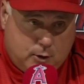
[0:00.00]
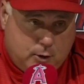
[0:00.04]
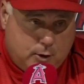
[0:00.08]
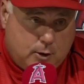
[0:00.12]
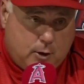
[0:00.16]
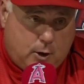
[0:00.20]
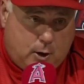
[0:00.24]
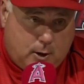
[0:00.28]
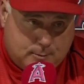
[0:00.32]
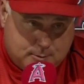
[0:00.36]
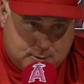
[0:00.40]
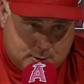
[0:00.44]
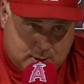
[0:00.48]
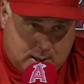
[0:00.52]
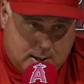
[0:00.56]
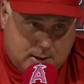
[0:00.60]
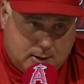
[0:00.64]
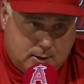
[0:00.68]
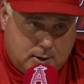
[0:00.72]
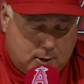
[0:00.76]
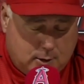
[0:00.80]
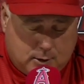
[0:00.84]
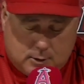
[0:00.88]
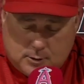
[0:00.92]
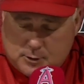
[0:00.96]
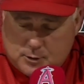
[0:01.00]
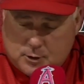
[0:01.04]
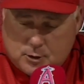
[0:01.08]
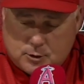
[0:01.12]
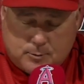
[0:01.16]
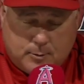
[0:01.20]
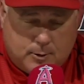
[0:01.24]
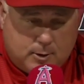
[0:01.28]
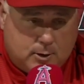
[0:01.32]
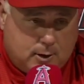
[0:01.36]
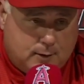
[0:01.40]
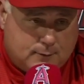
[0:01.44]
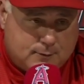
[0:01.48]
good arm side, uh, excuse
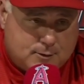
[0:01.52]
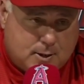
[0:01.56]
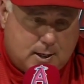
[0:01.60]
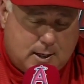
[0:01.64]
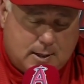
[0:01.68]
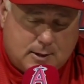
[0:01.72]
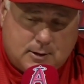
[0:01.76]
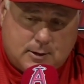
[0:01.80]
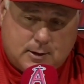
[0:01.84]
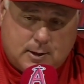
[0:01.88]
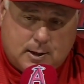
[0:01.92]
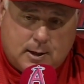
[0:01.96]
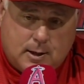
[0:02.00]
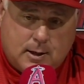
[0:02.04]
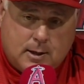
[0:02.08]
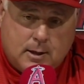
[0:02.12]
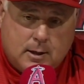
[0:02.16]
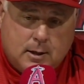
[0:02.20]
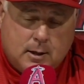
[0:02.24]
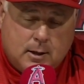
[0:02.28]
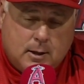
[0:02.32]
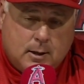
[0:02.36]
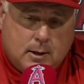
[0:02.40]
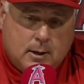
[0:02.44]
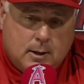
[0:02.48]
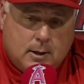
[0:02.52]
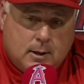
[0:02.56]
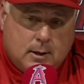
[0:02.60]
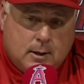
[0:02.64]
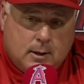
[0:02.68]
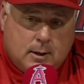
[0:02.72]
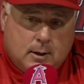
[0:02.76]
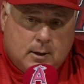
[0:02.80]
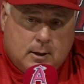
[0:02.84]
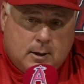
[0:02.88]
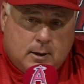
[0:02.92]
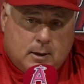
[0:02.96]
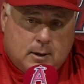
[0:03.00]
me, glove side today.
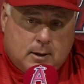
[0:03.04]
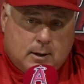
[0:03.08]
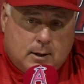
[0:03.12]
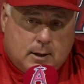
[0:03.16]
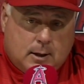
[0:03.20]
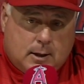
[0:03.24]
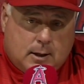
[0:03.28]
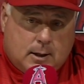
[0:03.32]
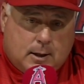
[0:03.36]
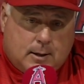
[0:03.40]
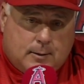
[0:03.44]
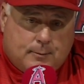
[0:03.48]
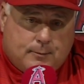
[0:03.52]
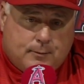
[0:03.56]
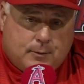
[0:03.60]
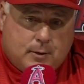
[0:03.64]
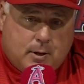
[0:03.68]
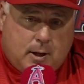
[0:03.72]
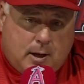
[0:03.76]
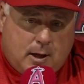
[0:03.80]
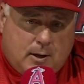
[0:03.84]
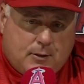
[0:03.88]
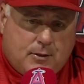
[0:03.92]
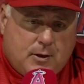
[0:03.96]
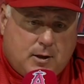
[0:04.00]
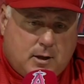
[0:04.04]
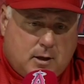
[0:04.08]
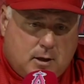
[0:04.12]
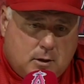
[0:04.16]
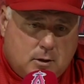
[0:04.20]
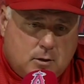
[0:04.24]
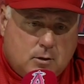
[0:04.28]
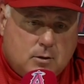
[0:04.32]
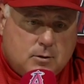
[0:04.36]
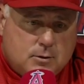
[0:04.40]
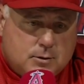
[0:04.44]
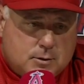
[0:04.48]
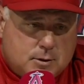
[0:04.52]
Um, And I think he
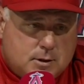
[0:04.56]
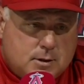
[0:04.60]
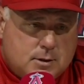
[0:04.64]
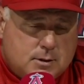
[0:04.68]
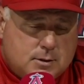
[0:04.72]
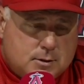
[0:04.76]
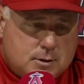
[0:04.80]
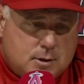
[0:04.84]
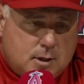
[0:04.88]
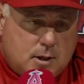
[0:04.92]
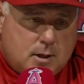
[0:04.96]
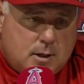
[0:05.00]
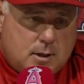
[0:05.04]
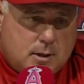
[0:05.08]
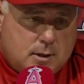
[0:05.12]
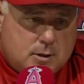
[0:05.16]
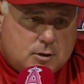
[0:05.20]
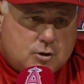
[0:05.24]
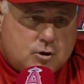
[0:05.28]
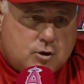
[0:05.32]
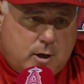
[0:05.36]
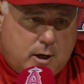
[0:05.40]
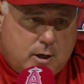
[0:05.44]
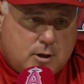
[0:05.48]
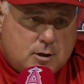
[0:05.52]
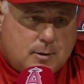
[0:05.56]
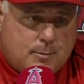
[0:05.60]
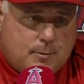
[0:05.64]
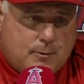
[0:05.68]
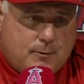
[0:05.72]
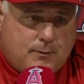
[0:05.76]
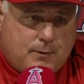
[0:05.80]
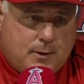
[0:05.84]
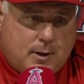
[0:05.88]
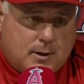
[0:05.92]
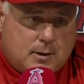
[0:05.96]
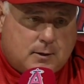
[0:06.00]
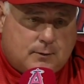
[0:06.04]
used his, uh, his changeup
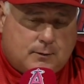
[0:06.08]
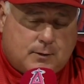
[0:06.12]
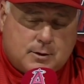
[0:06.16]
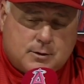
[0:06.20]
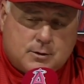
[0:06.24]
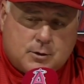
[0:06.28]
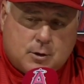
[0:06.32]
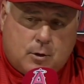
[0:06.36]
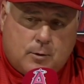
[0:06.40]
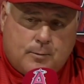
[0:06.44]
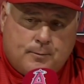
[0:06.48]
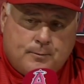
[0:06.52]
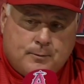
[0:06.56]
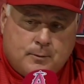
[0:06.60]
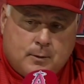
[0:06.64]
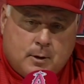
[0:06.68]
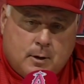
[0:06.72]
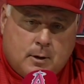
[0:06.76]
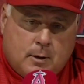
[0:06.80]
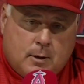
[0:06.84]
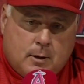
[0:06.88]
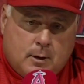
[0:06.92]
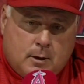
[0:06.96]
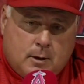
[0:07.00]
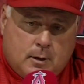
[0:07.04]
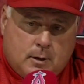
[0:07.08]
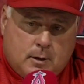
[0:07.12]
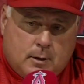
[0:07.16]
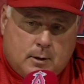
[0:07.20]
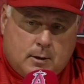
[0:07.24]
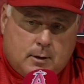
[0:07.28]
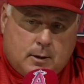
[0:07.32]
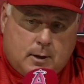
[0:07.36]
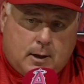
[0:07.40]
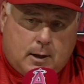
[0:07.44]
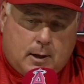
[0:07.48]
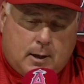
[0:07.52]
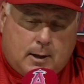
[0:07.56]
effectively. So,
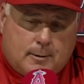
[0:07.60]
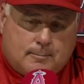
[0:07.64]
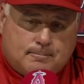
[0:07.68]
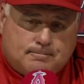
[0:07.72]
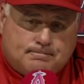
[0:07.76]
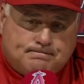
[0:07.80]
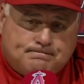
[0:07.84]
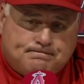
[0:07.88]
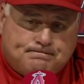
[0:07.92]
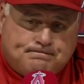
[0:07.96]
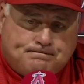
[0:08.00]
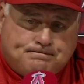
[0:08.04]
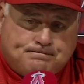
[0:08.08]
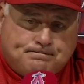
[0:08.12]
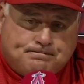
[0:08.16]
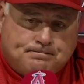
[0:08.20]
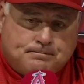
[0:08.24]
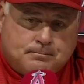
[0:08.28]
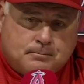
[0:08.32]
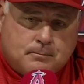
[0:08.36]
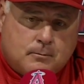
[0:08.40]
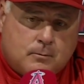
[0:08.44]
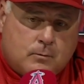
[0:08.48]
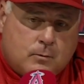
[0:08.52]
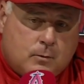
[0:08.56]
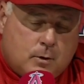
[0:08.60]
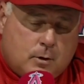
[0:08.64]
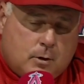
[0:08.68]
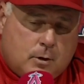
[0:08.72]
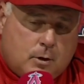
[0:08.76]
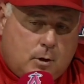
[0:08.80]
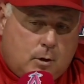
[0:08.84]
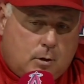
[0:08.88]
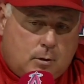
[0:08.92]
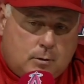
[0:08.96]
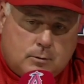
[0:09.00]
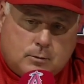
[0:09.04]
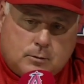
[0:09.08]
um, you
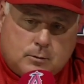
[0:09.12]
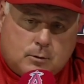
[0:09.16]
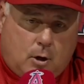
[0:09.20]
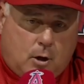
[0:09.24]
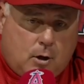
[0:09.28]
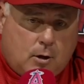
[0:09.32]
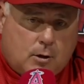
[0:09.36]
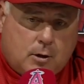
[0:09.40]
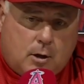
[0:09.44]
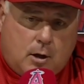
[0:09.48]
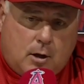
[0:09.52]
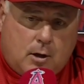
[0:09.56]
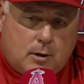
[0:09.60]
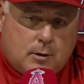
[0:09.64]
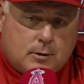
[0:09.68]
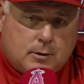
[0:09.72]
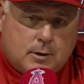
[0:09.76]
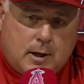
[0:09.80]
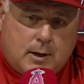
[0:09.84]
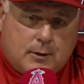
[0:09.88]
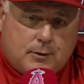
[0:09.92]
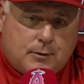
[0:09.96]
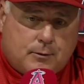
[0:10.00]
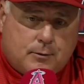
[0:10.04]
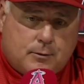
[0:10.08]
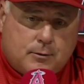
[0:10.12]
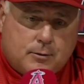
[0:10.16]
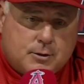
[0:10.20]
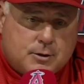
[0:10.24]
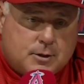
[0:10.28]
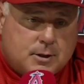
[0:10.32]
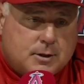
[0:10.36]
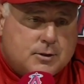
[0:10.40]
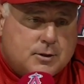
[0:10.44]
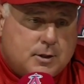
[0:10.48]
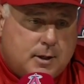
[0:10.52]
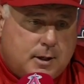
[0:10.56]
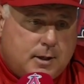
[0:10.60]
know, all in all, got through
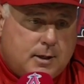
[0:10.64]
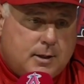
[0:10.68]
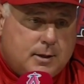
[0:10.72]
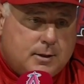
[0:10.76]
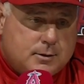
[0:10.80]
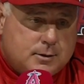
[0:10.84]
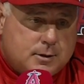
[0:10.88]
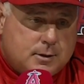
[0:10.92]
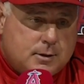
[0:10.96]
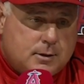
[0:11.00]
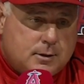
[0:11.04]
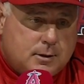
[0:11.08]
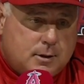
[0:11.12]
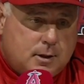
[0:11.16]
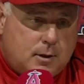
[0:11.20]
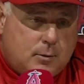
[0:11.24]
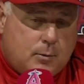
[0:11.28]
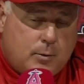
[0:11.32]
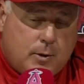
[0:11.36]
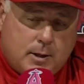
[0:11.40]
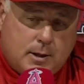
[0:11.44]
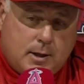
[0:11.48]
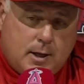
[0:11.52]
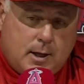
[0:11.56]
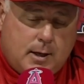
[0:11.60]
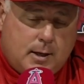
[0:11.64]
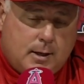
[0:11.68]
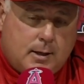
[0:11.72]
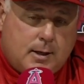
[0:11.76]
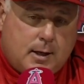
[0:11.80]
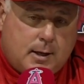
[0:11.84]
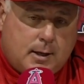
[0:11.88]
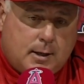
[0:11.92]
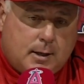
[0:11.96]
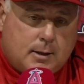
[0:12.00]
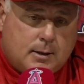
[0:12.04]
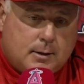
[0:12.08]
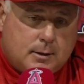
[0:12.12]
six innings and uh, we needed
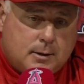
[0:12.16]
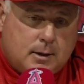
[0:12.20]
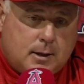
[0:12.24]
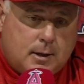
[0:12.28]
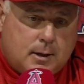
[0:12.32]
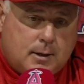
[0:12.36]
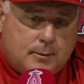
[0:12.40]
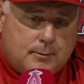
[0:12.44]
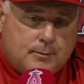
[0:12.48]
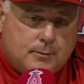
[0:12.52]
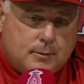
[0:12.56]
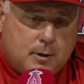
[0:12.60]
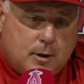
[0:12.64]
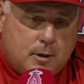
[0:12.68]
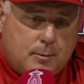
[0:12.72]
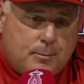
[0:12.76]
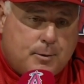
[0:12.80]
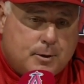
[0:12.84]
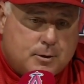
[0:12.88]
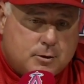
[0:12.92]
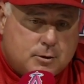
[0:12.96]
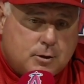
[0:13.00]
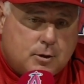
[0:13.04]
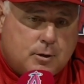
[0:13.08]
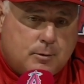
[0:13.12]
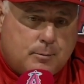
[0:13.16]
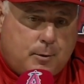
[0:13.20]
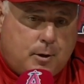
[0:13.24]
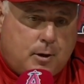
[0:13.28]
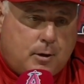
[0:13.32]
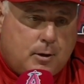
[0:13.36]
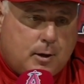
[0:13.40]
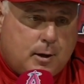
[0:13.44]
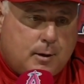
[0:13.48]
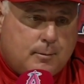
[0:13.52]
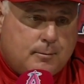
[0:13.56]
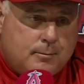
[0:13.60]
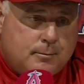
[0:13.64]
it and, uh, you know, pitched a good
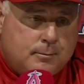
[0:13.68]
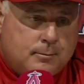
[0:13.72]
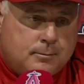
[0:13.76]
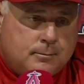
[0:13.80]
ball game.